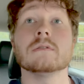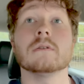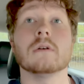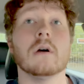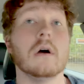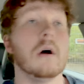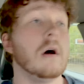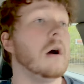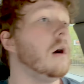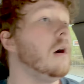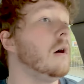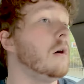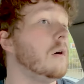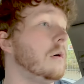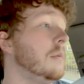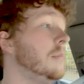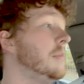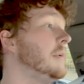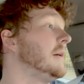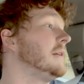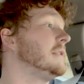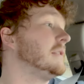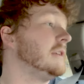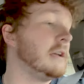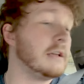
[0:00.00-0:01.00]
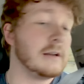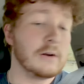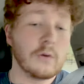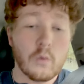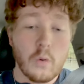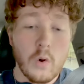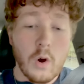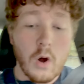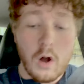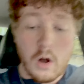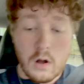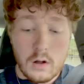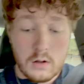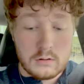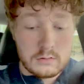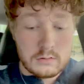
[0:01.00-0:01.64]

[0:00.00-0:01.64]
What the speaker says: Uh-oh, I'm about to hit a wall.